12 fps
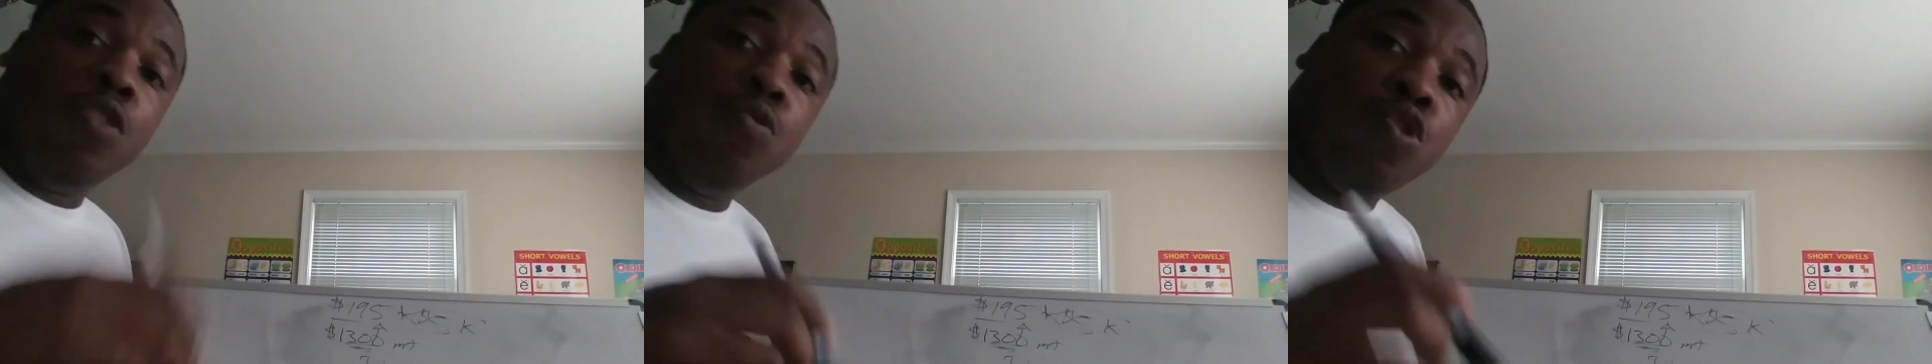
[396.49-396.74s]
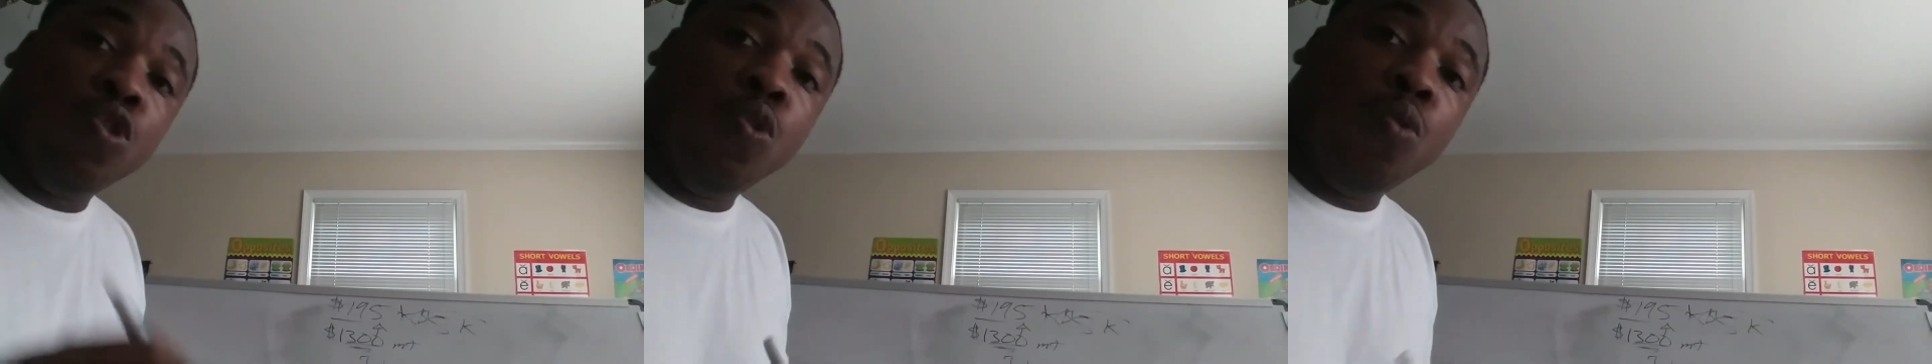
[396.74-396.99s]

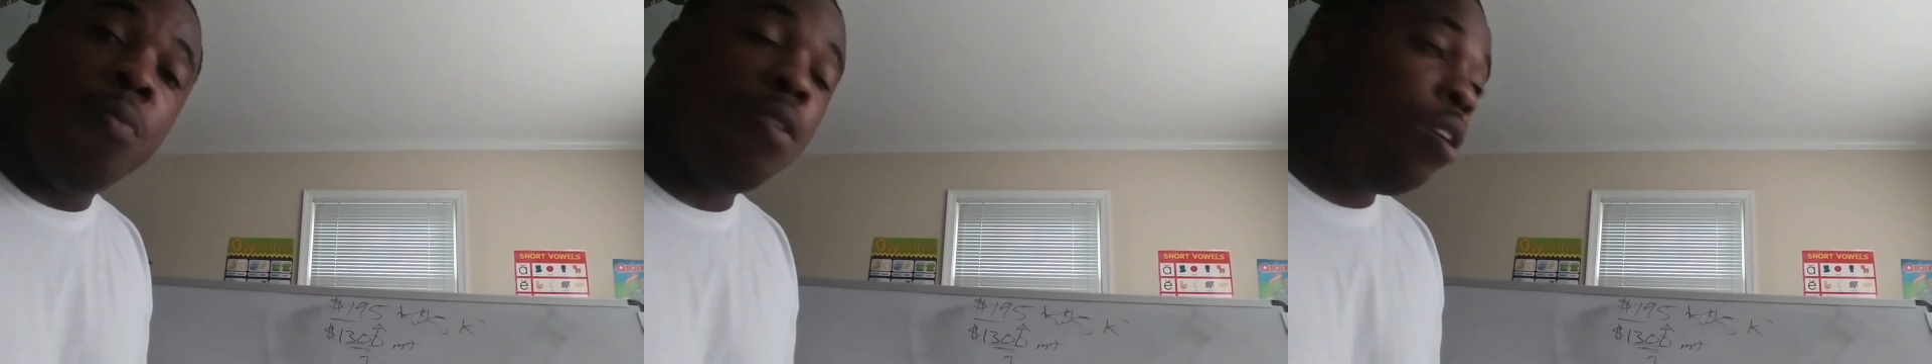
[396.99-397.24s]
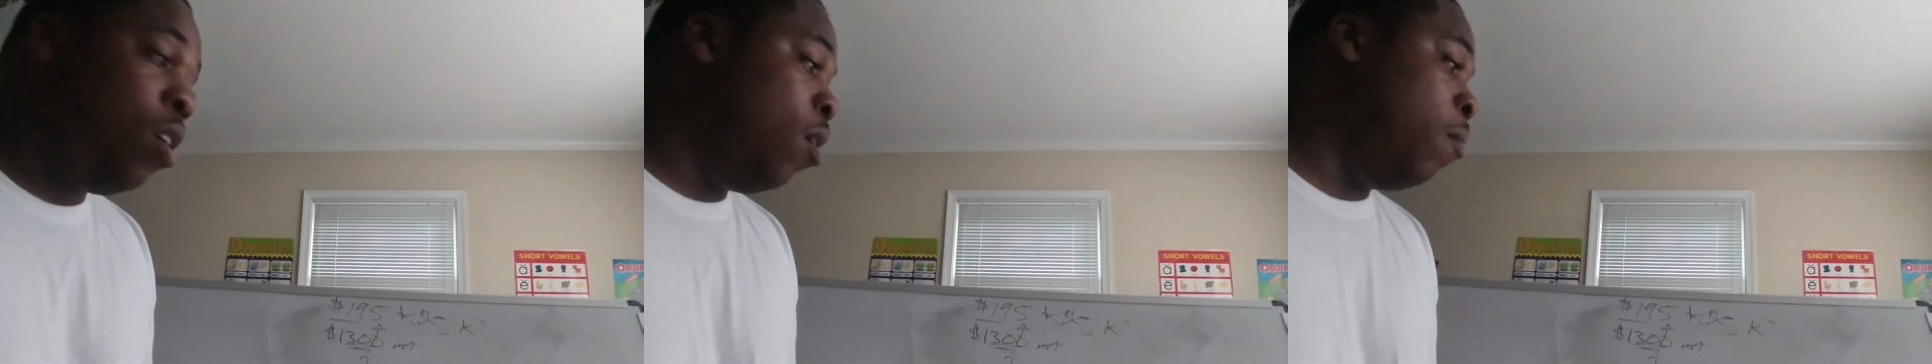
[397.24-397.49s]
YouTube,
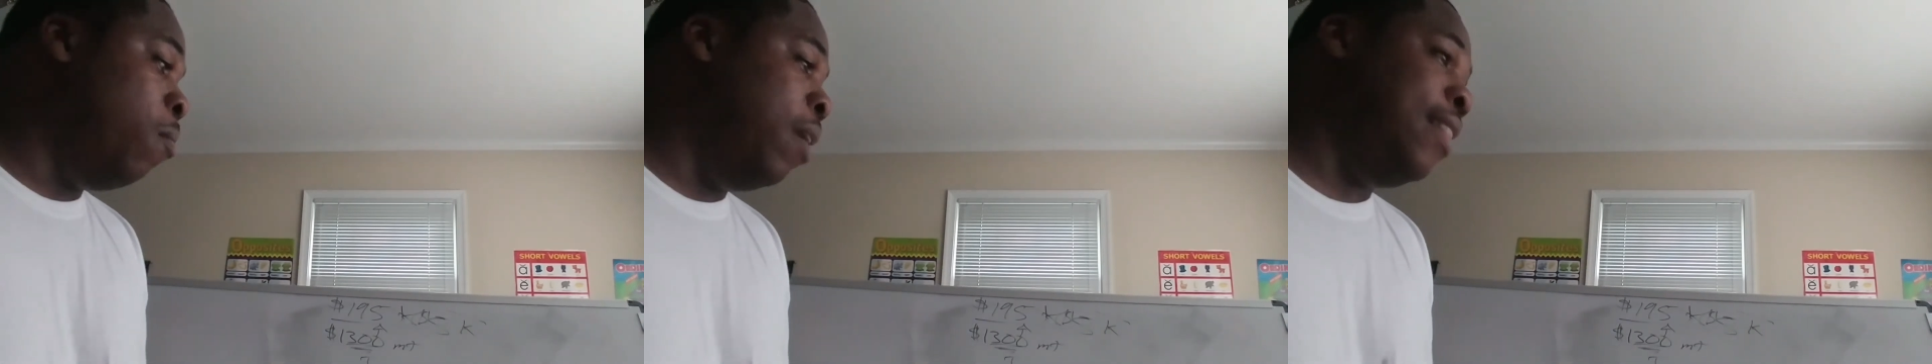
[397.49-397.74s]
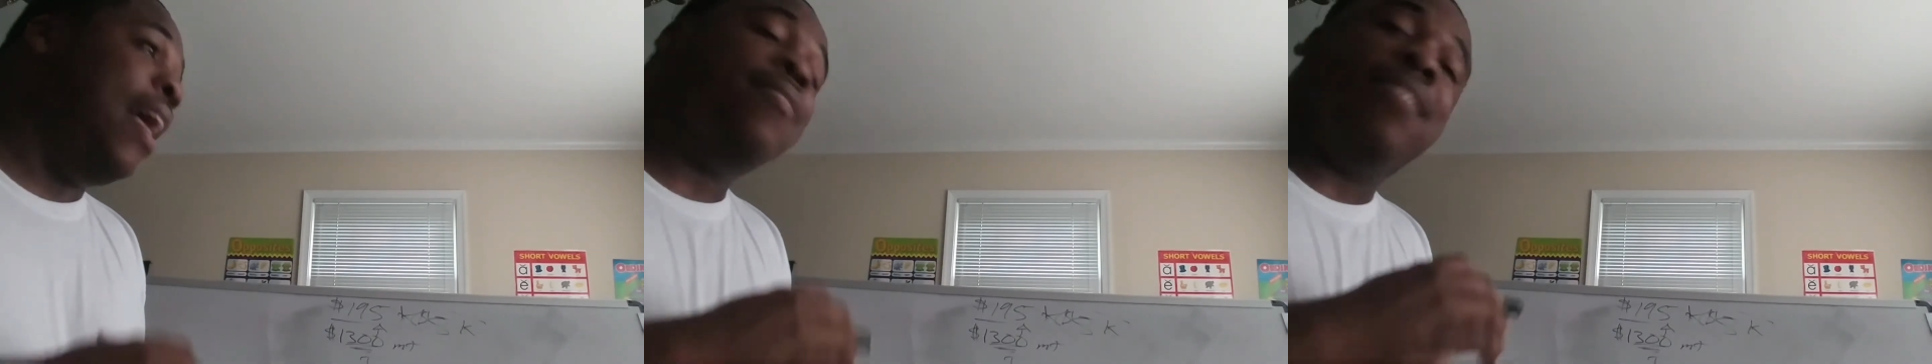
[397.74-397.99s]

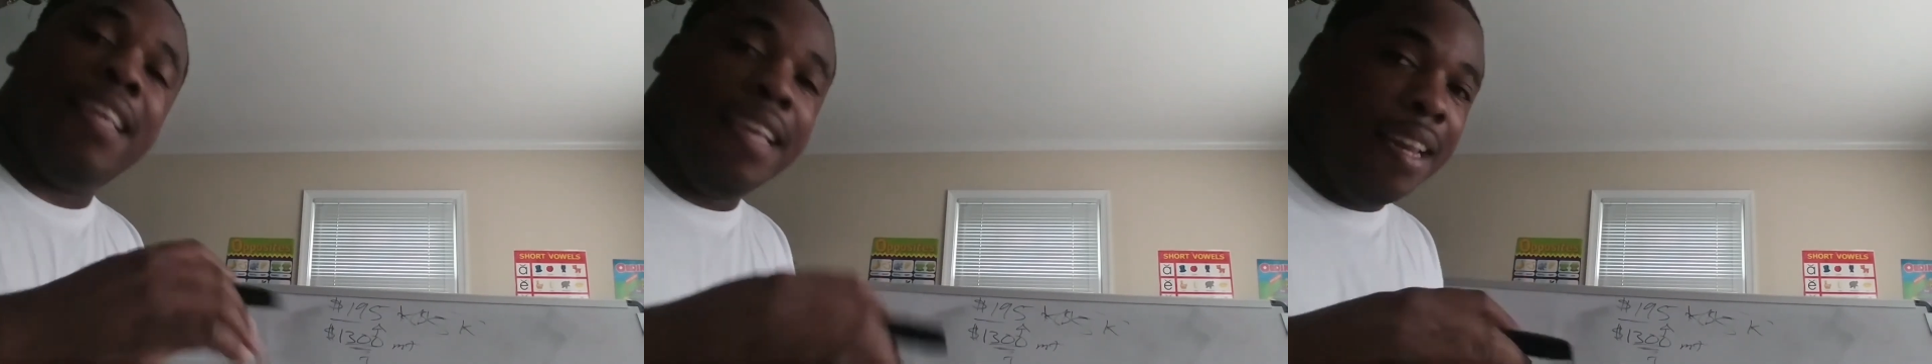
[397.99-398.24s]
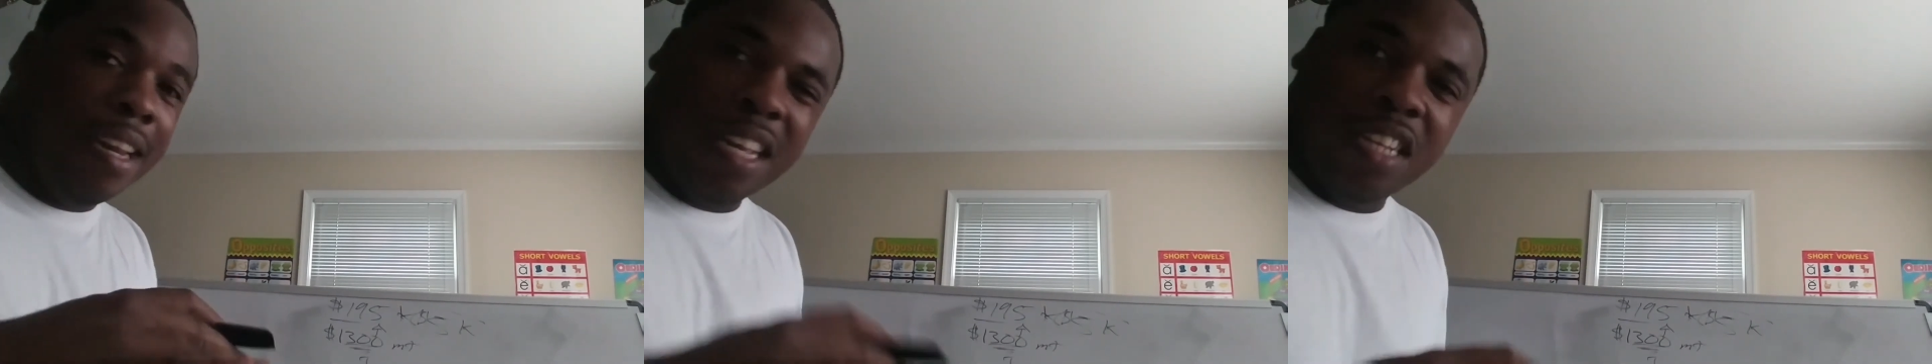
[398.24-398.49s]
but that's it
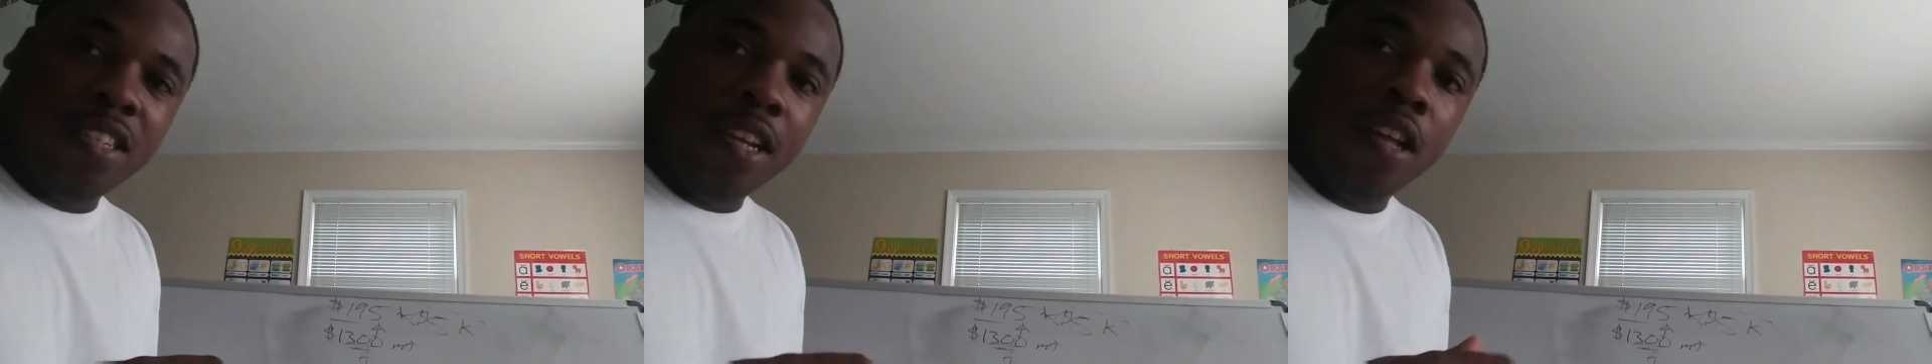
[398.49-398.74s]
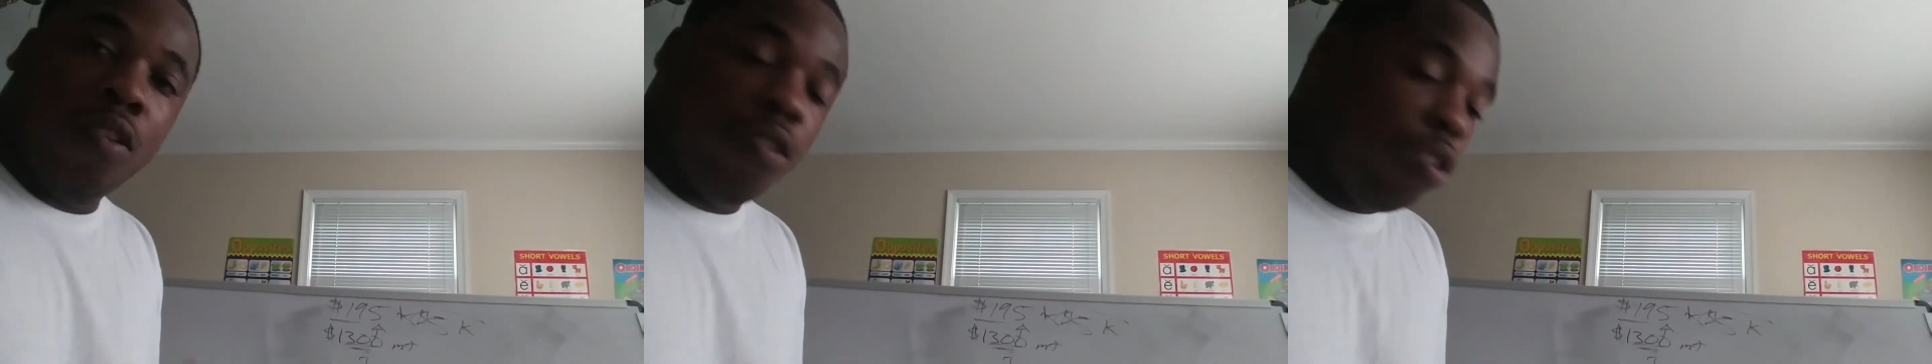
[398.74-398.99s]
in a
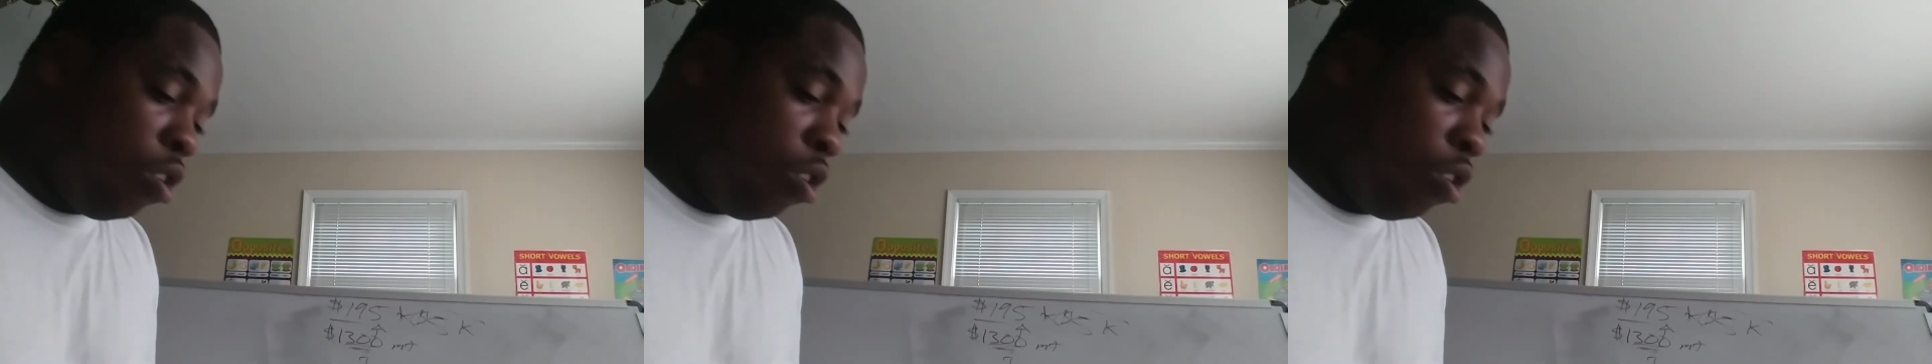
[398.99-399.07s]
nutshell.